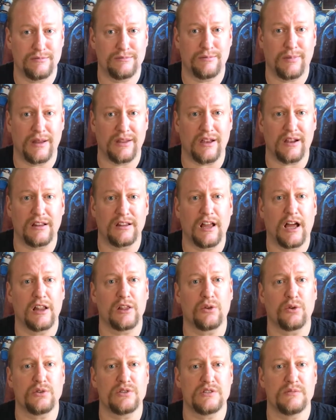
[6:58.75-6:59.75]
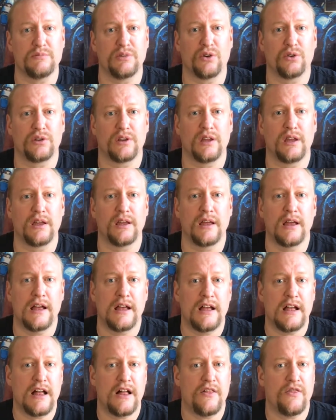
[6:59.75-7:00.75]
by the Claw Lord's ability,
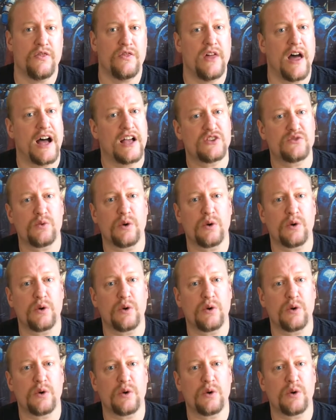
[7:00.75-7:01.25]
that's